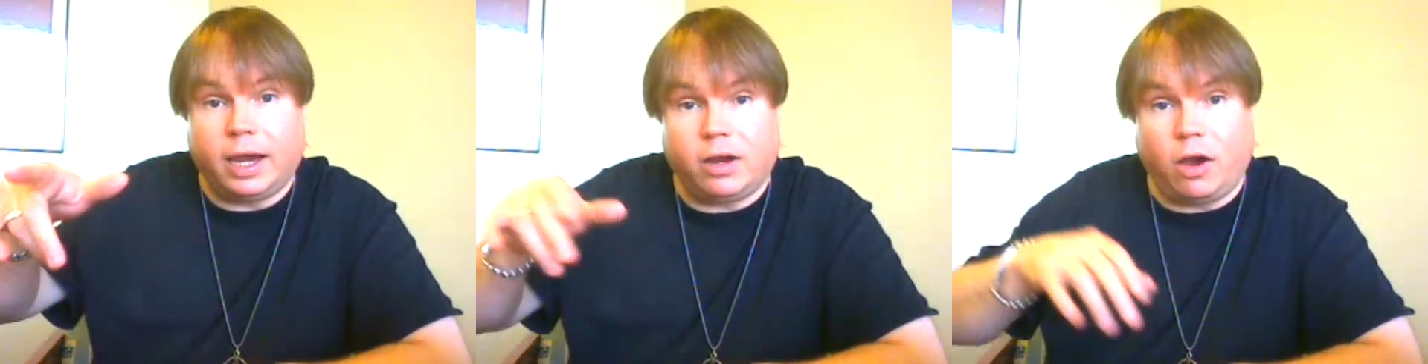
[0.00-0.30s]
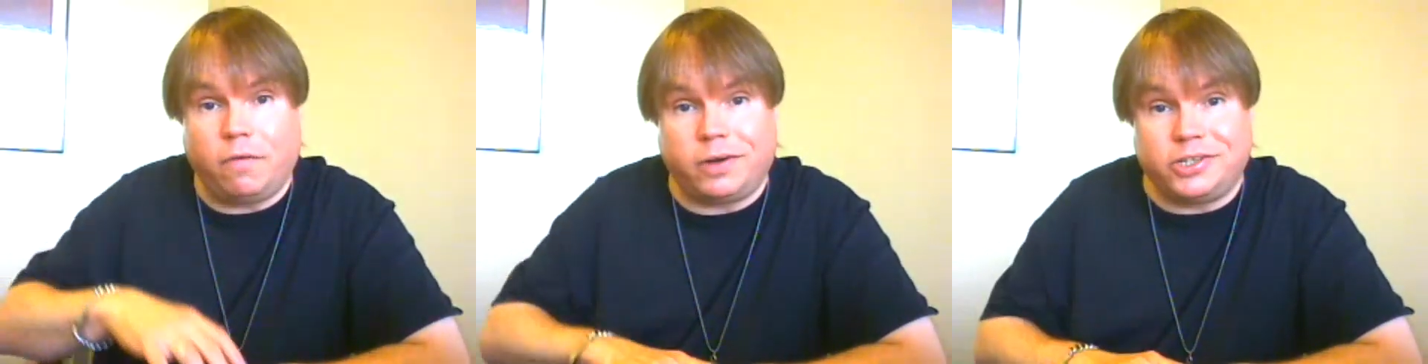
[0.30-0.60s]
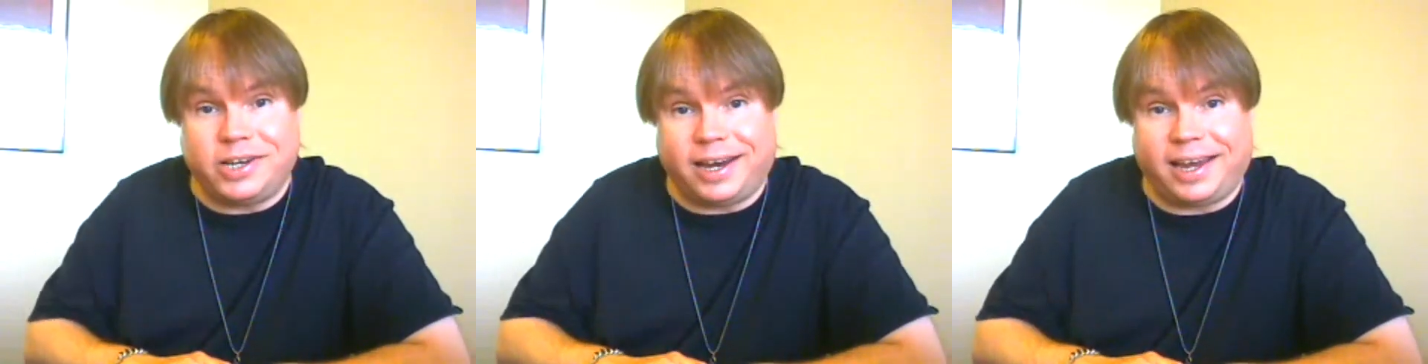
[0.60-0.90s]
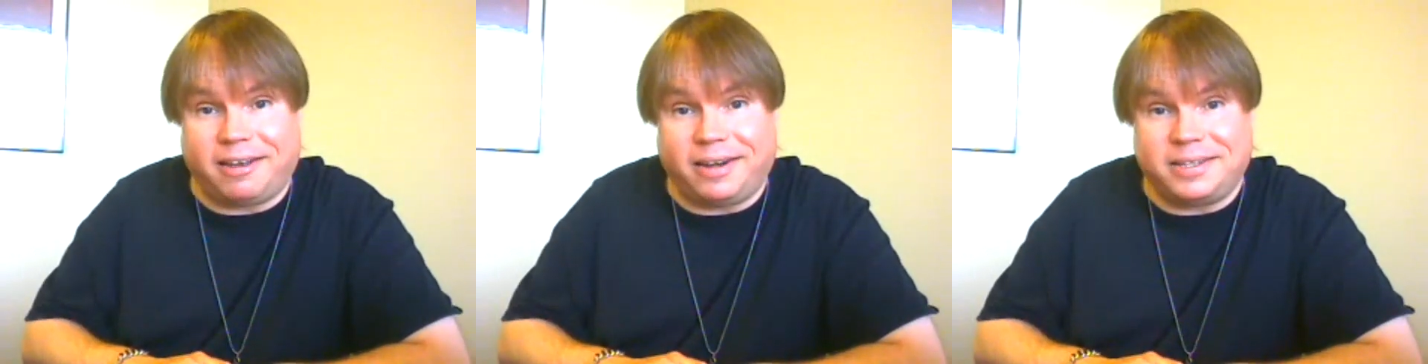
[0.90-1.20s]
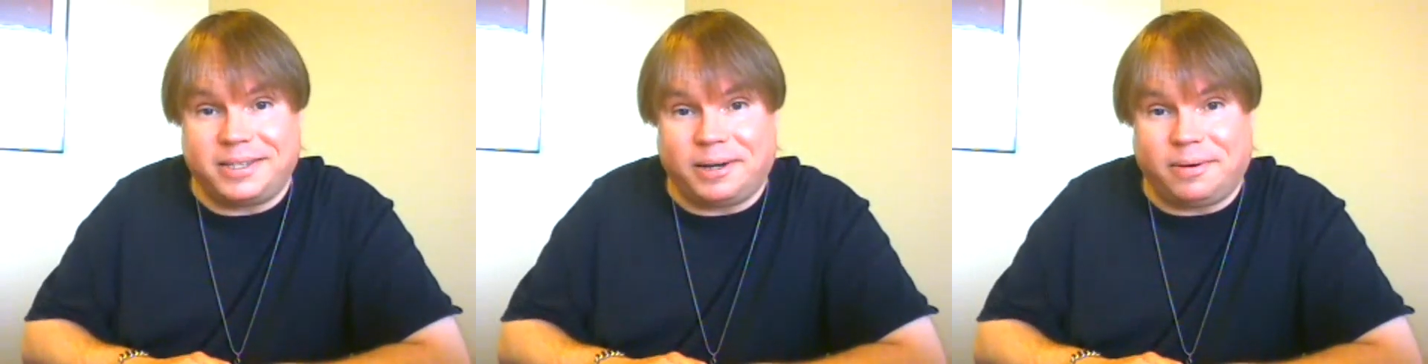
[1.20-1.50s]
And go over and check out
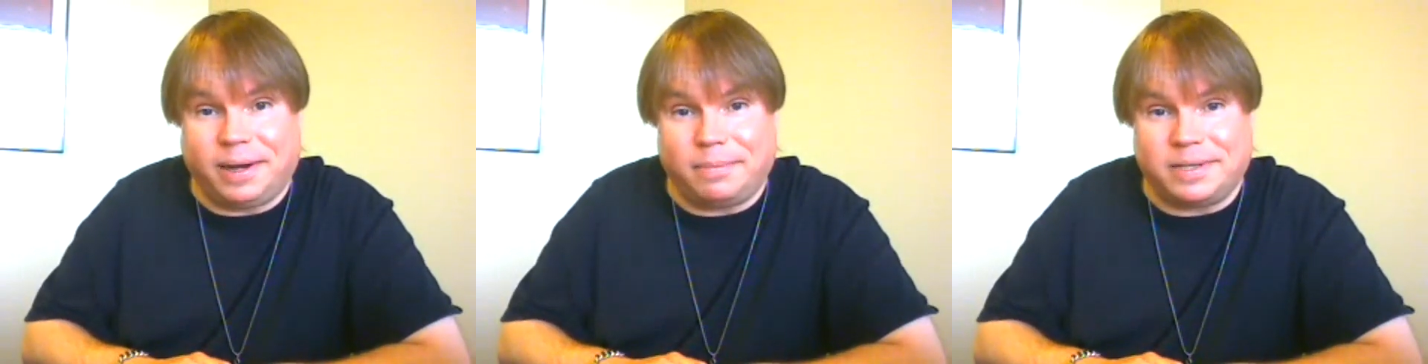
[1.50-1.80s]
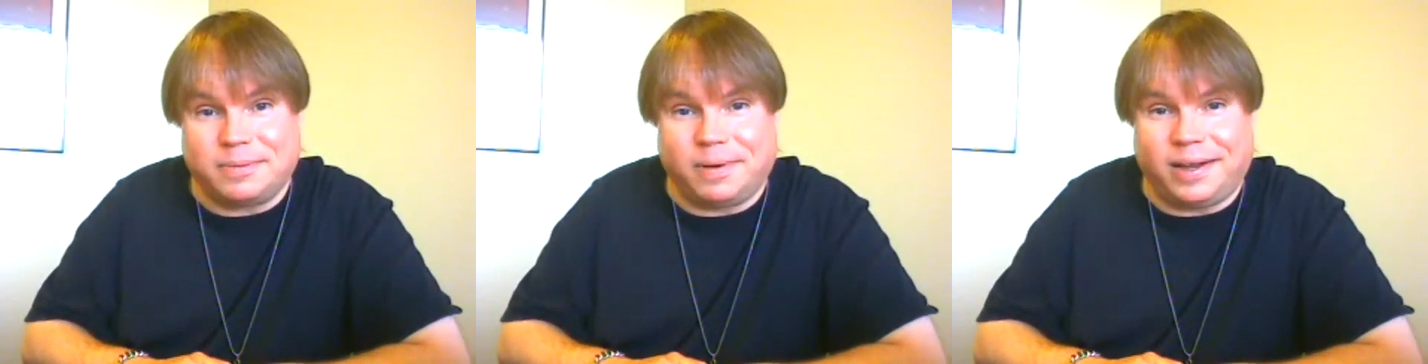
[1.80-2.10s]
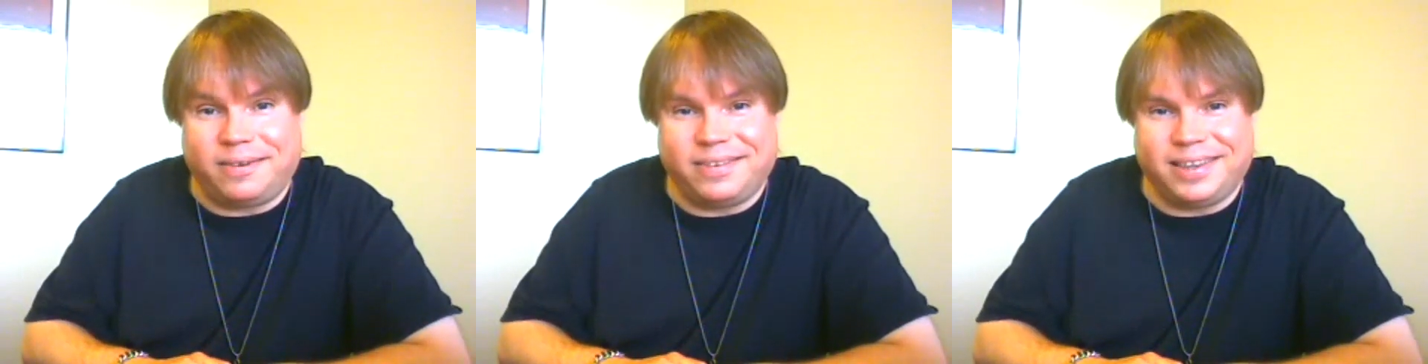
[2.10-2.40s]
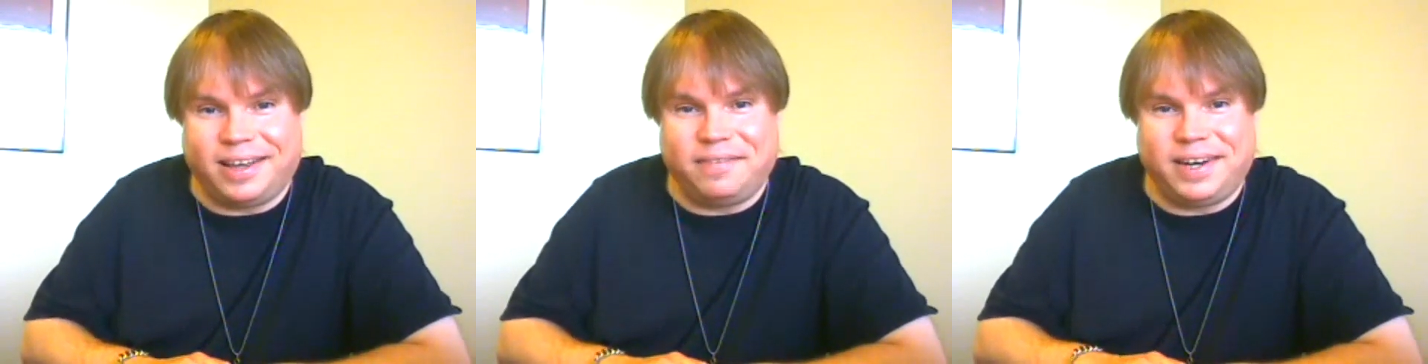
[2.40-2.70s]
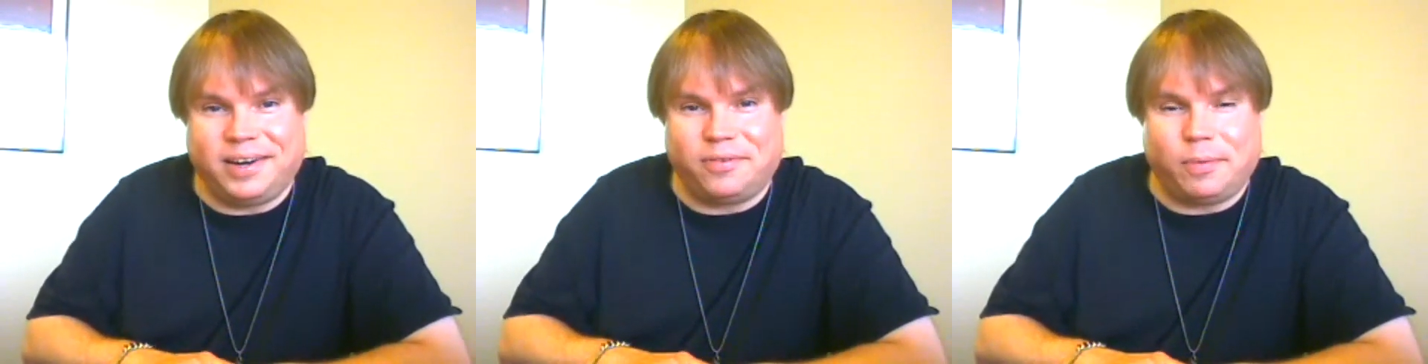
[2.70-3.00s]
Instagram as well. Love
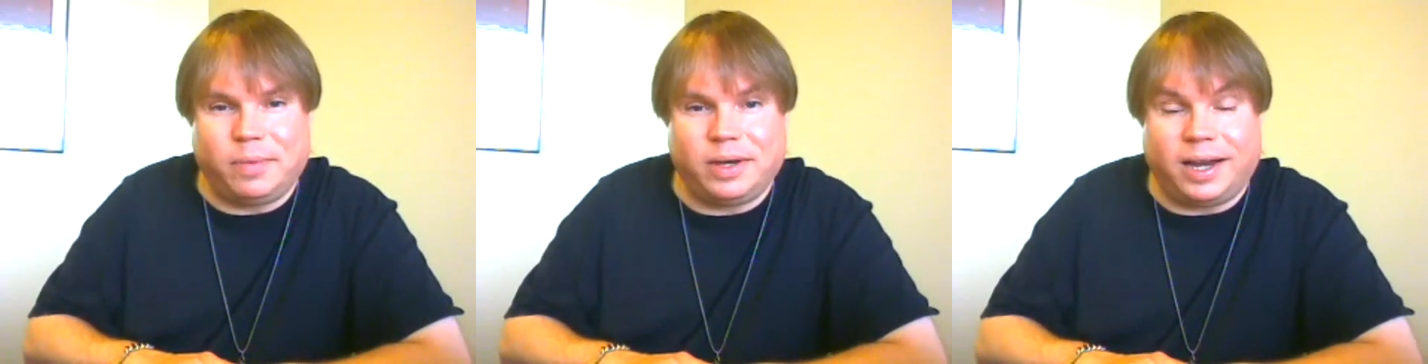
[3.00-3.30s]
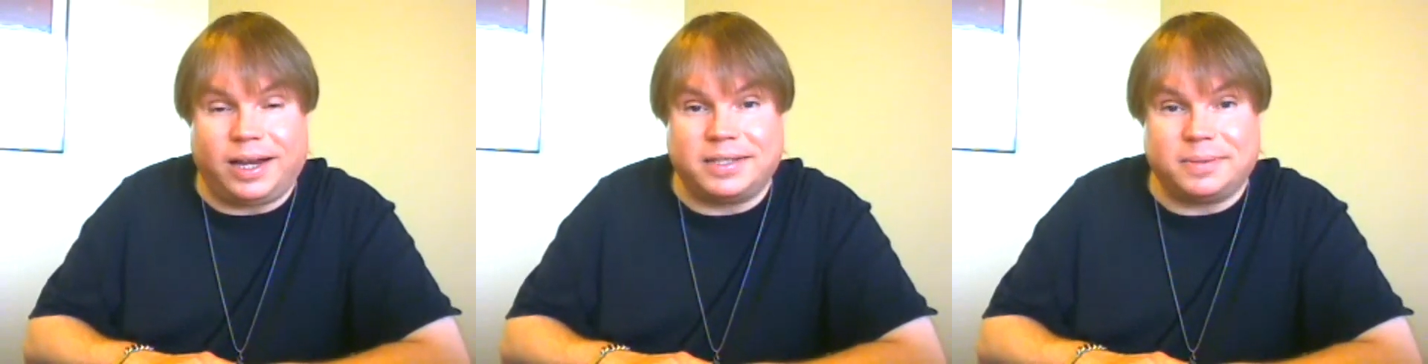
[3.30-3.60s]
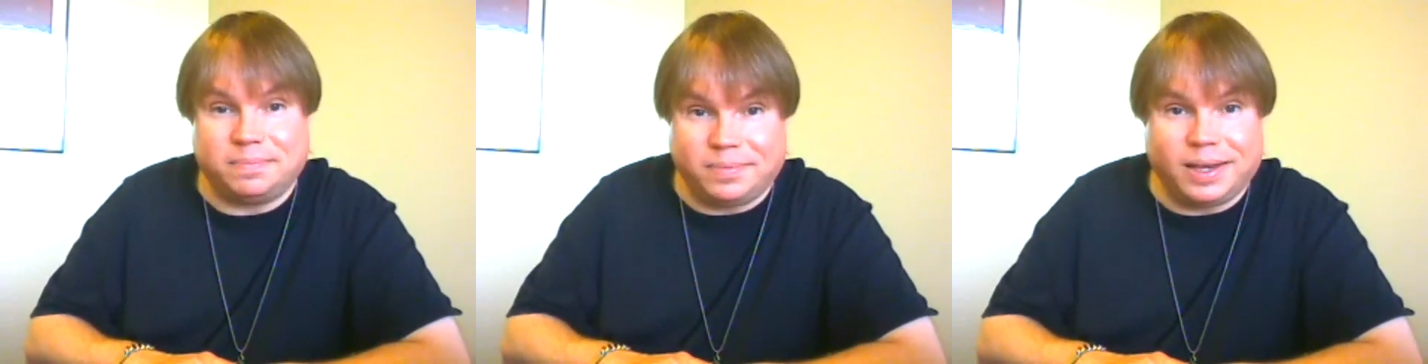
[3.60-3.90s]
to hear from you guys.